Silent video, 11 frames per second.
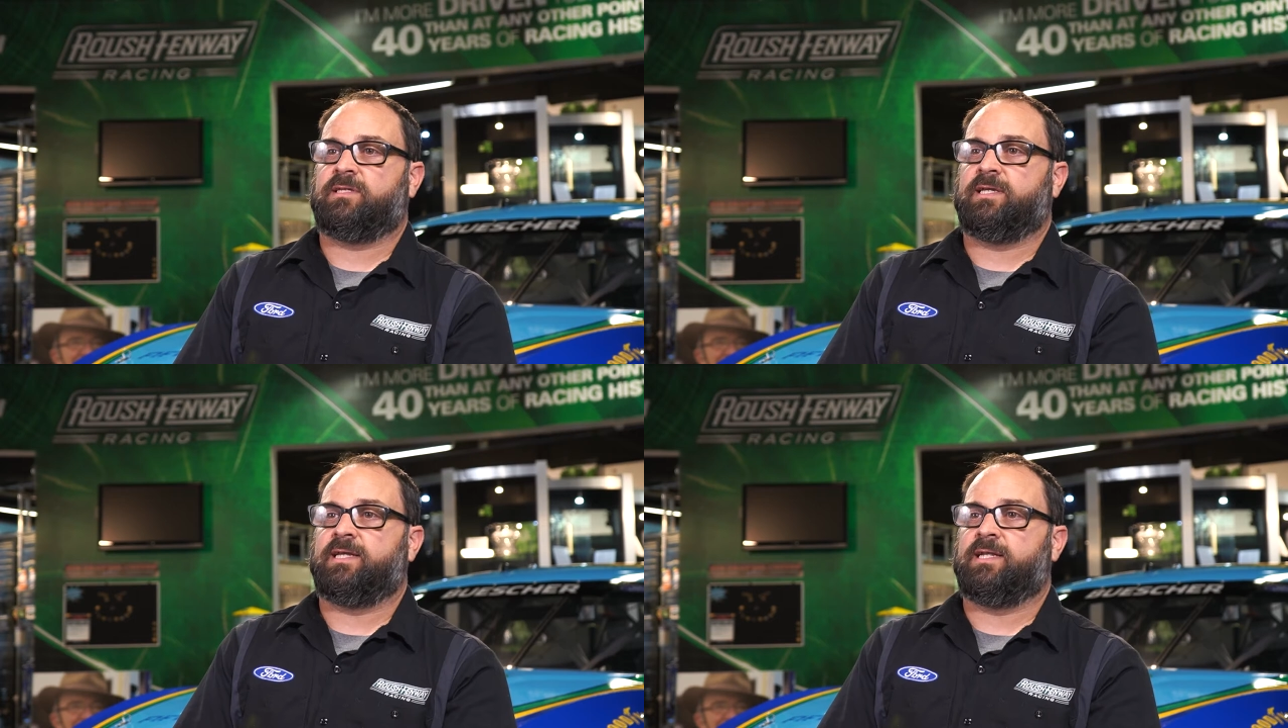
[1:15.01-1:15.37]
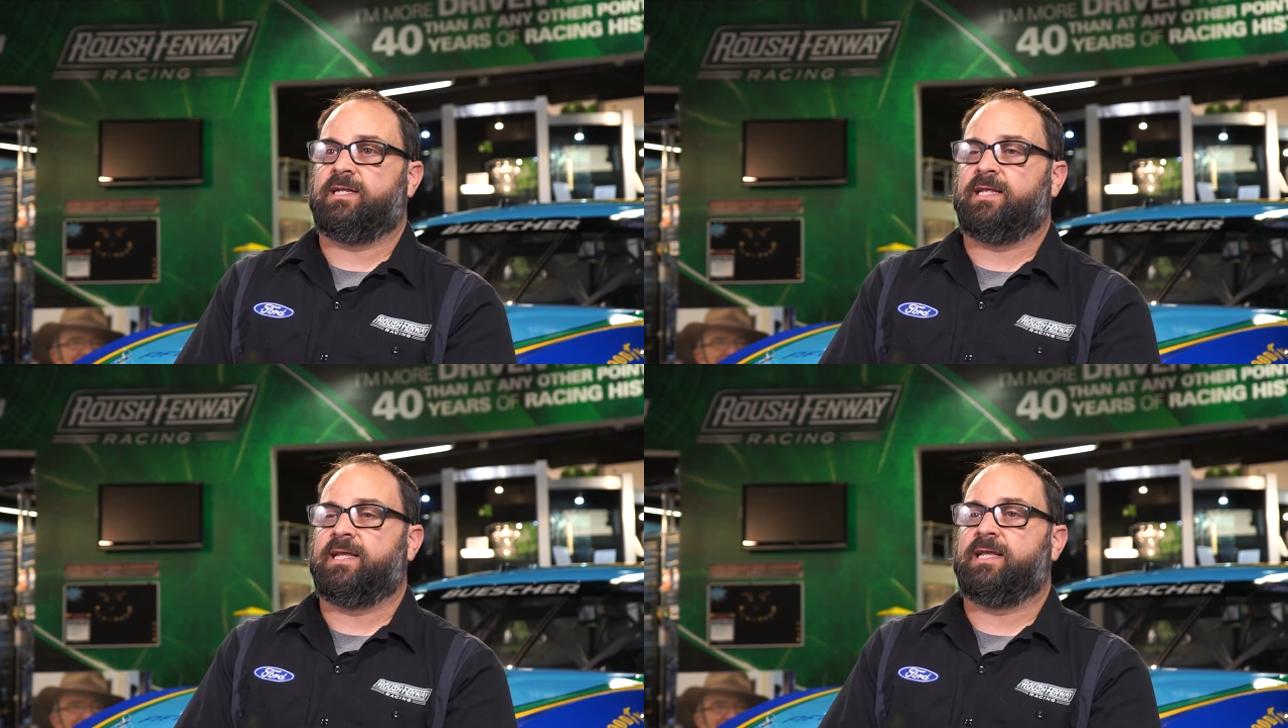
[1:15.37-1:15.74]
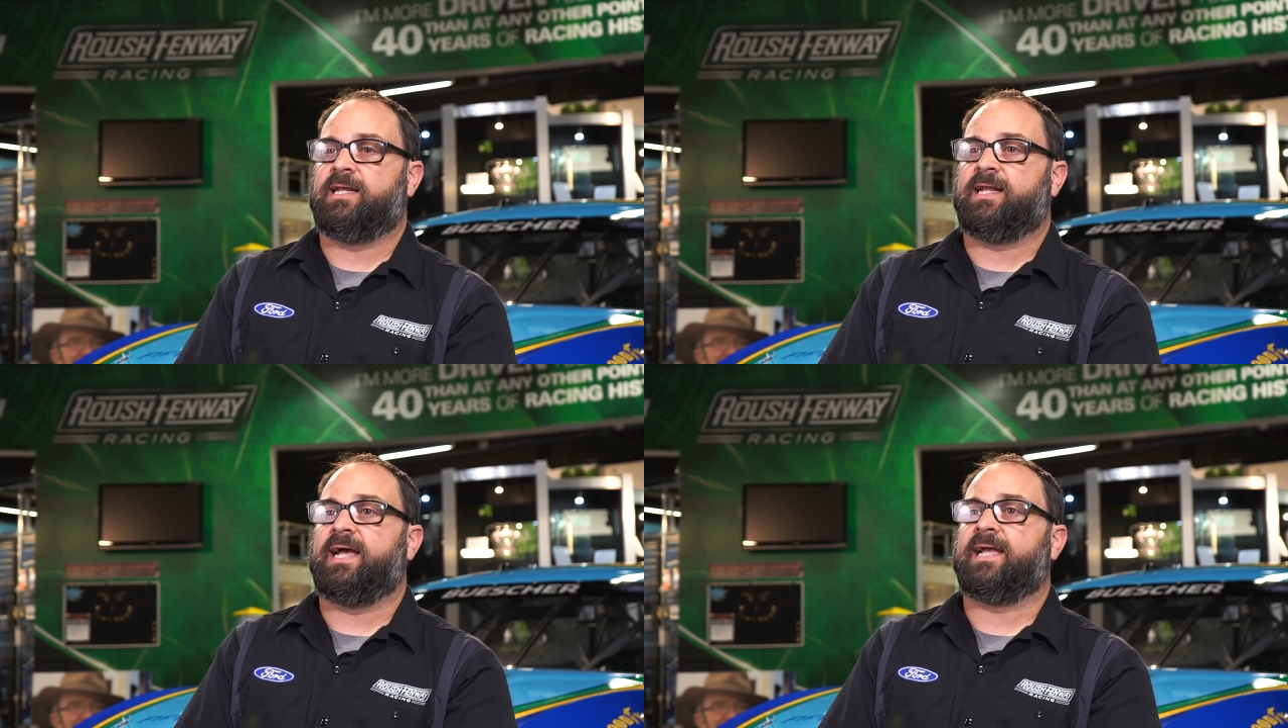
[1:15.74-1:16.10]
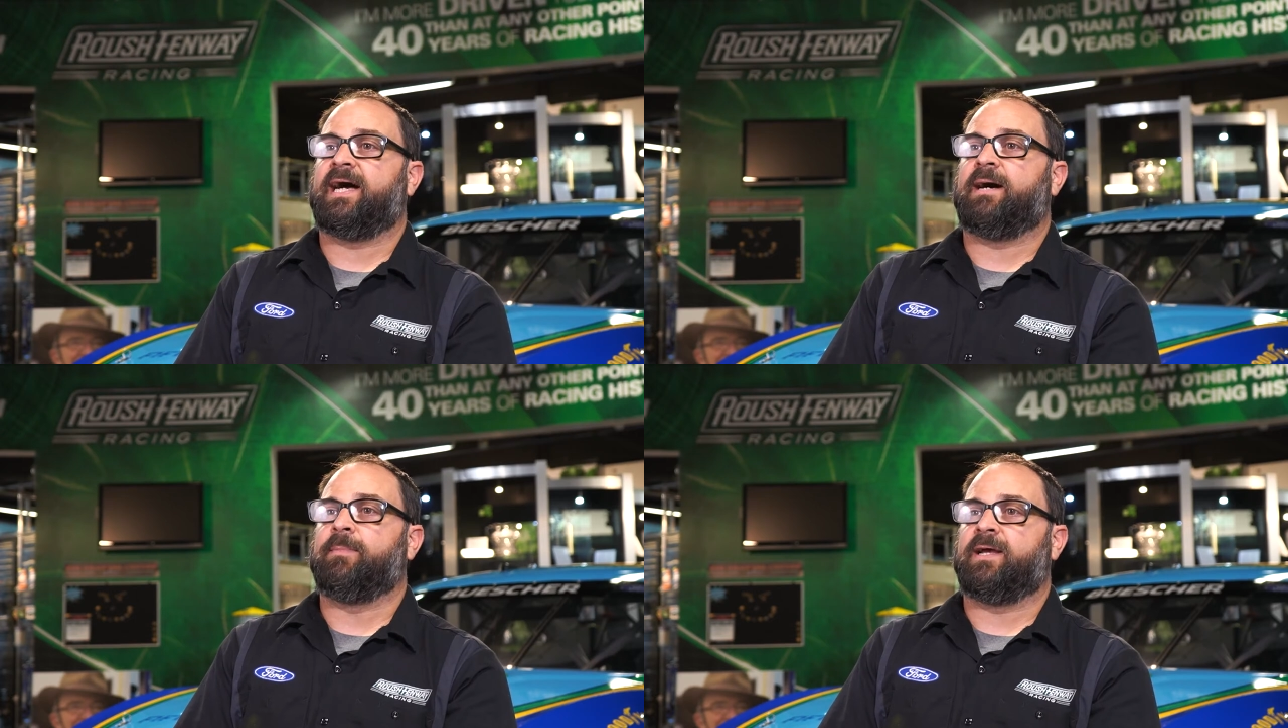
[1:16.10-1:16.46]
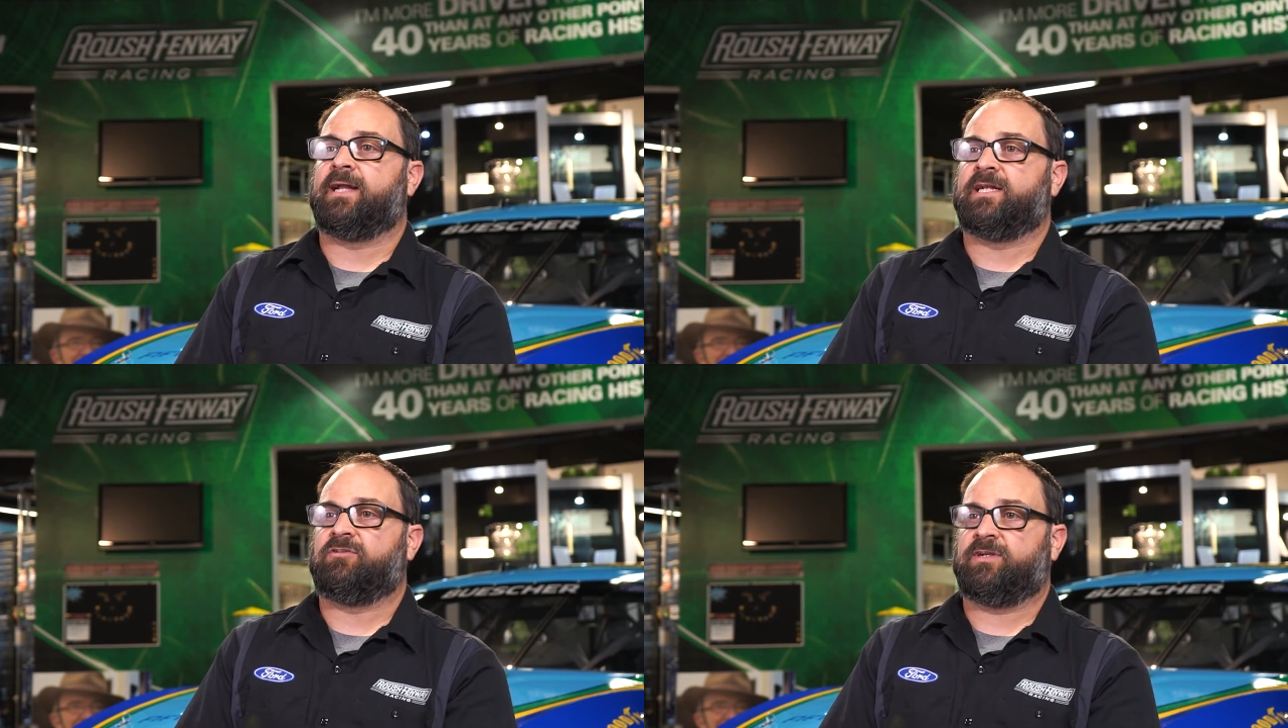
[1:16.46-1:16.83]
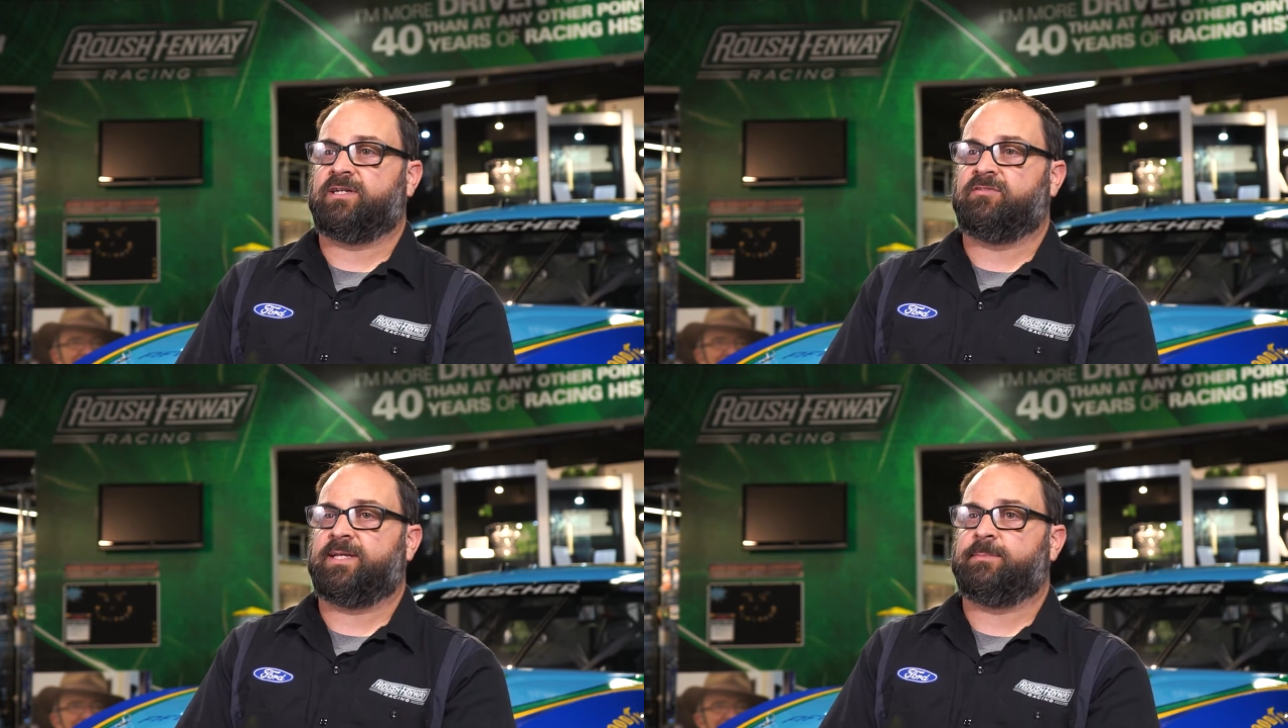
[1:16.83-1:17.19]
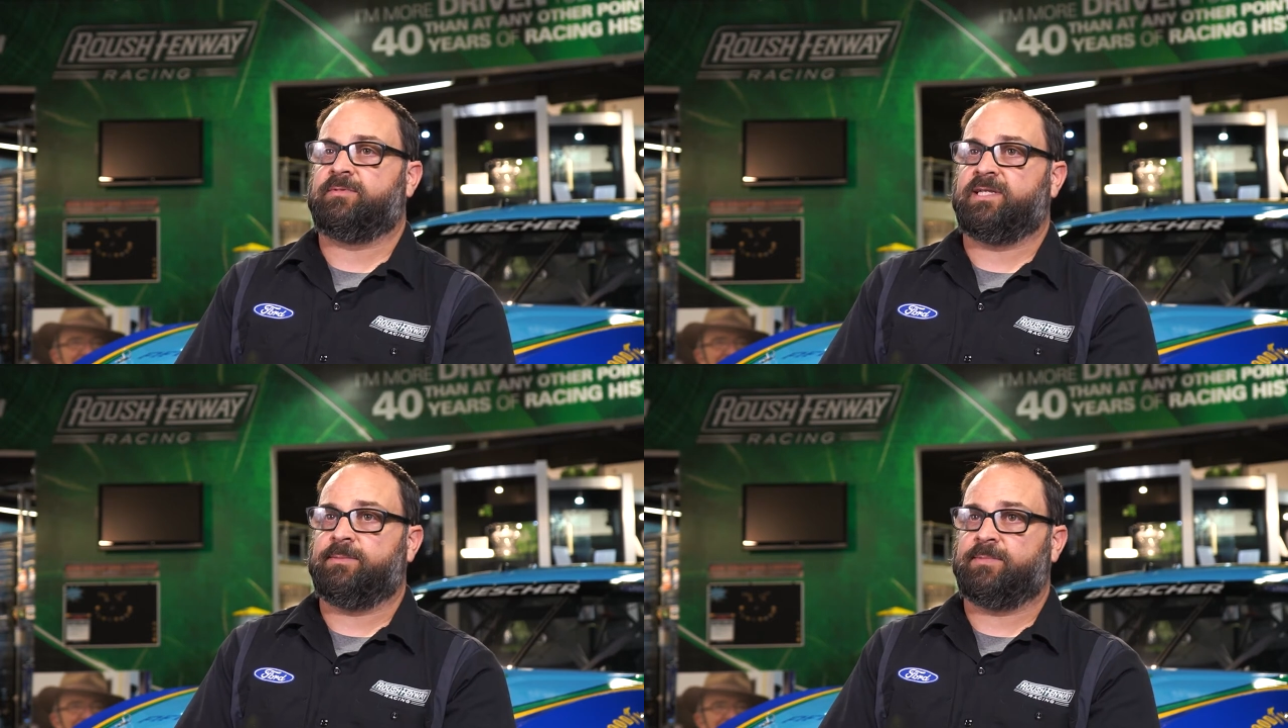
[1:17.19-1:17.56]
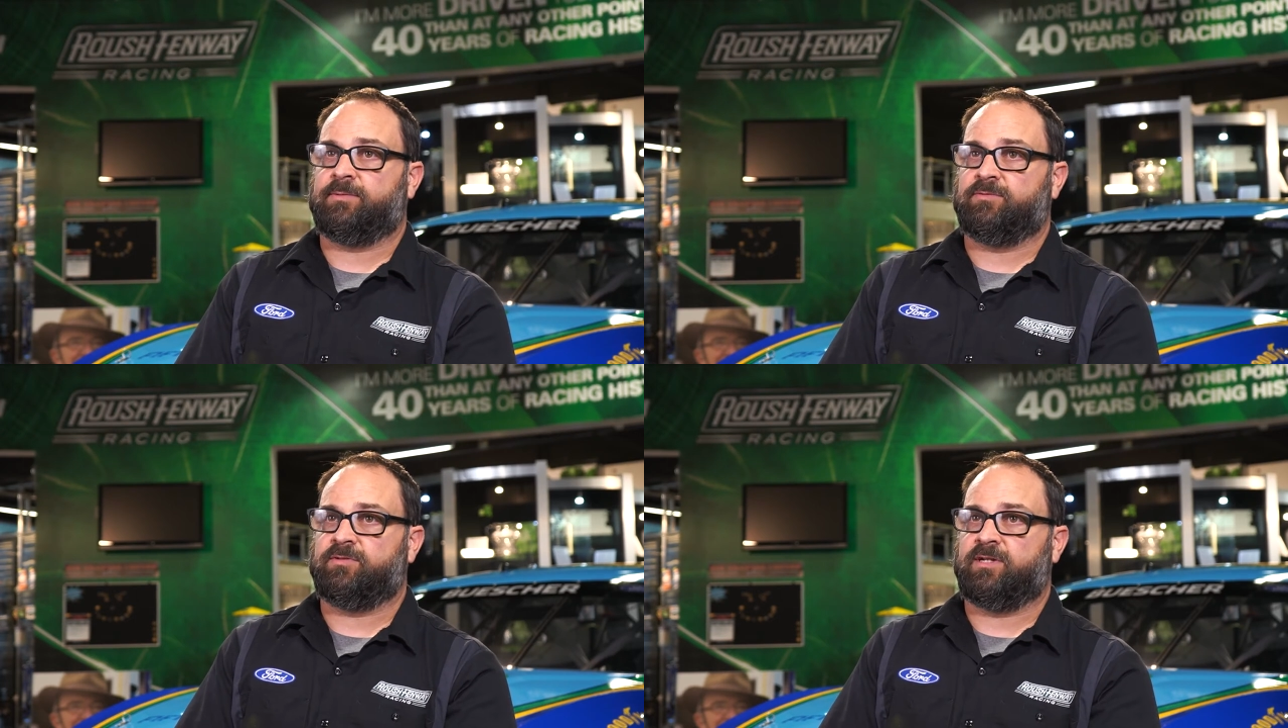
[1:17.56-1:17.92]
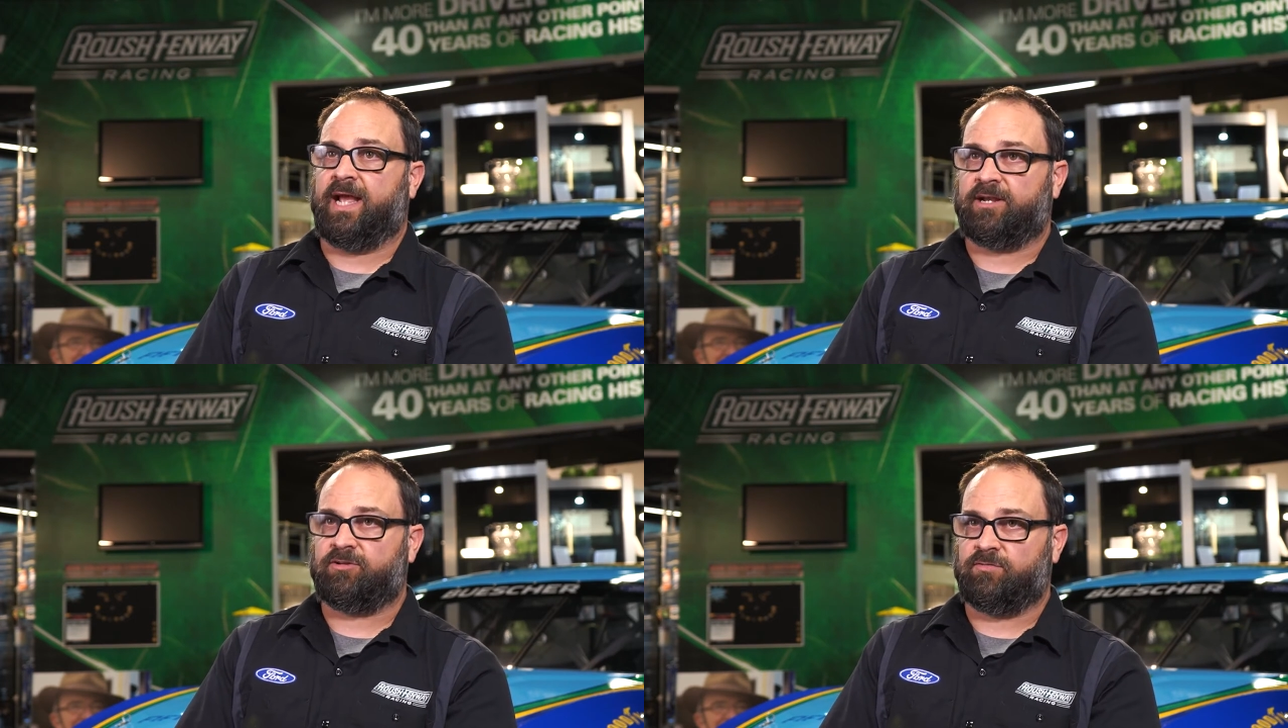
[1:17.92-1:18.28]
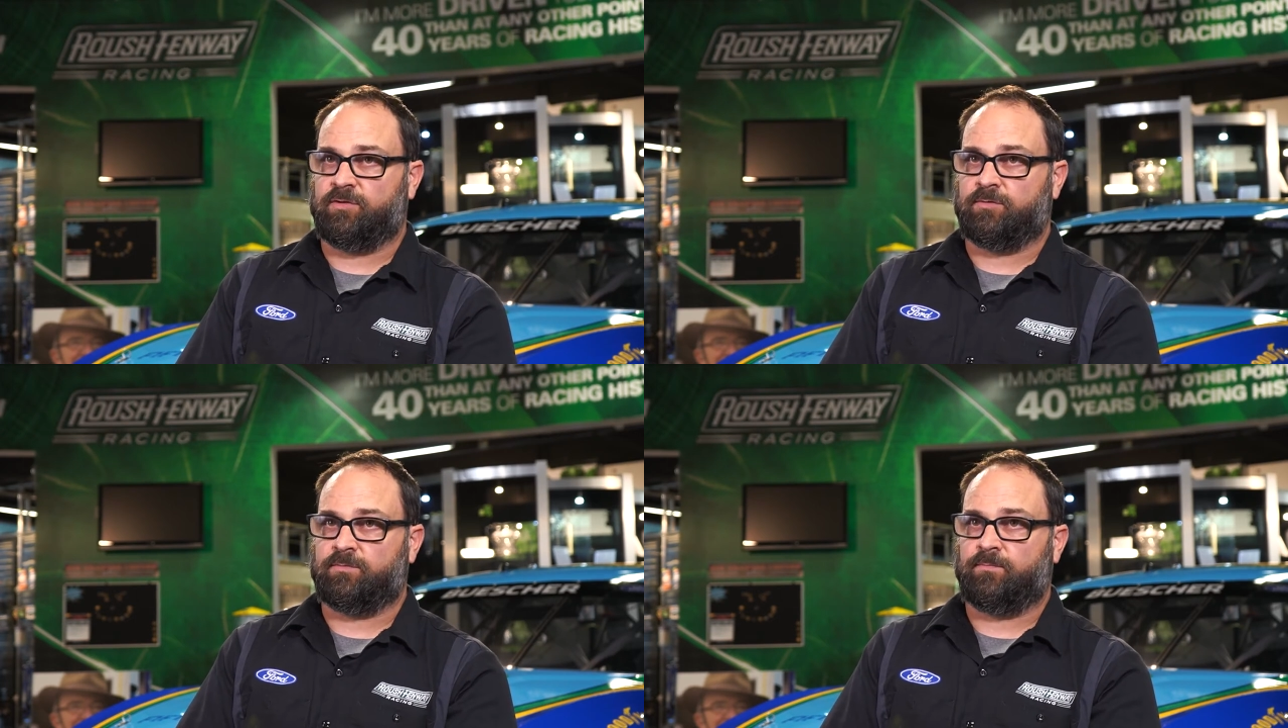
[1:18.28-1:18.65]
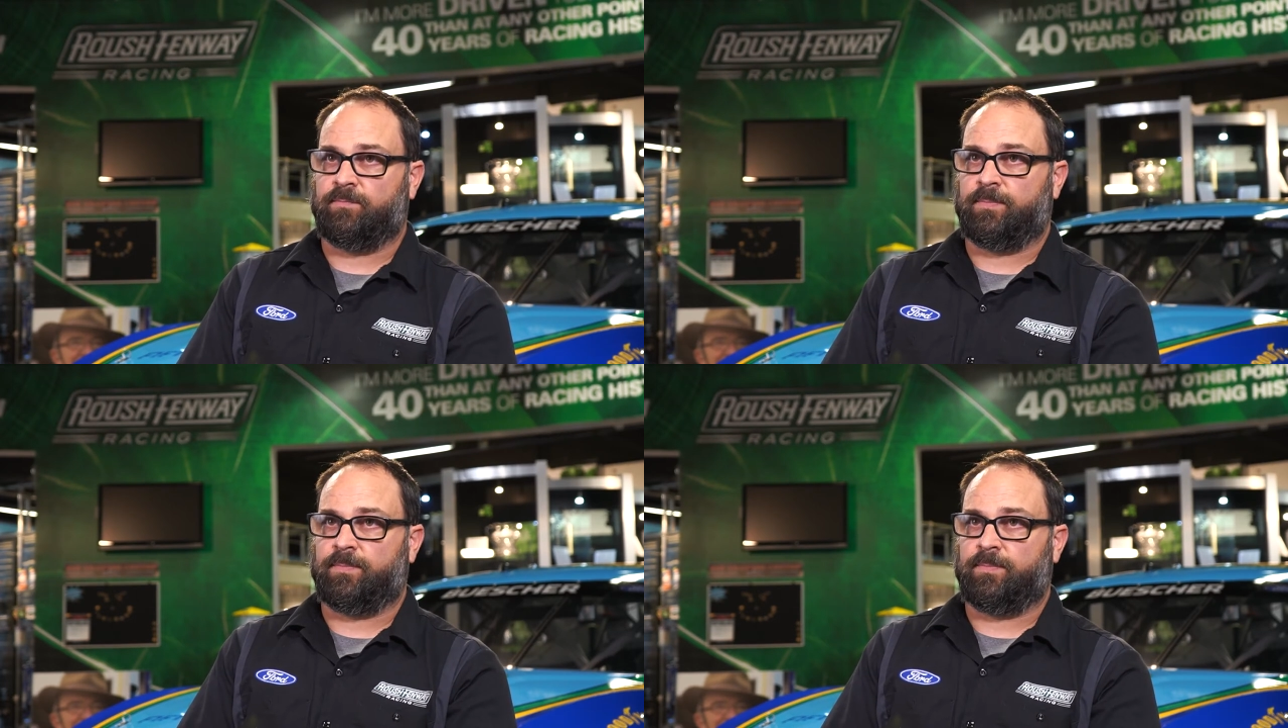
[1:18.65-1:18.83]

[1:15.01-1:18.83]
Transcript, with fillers: And then that got me on a Trans Am team that was in Asheville.